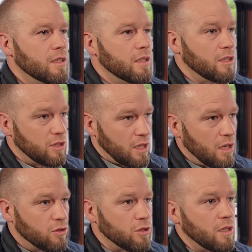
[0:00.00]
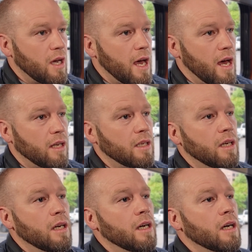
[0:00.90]
Cassandra, had
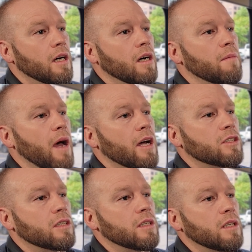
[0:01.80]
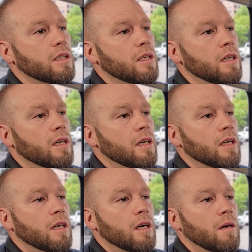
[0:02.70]
actually
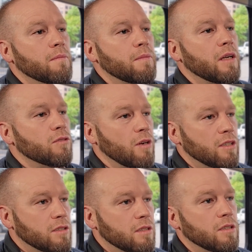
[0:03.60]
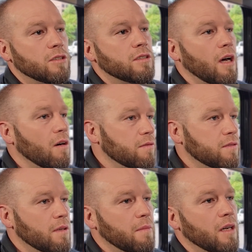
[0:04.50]
been arrested herself
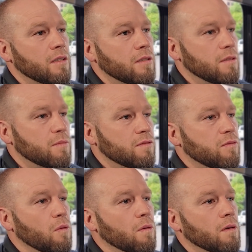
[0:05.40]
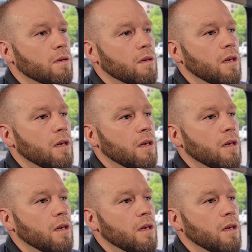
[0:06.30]
about a year before.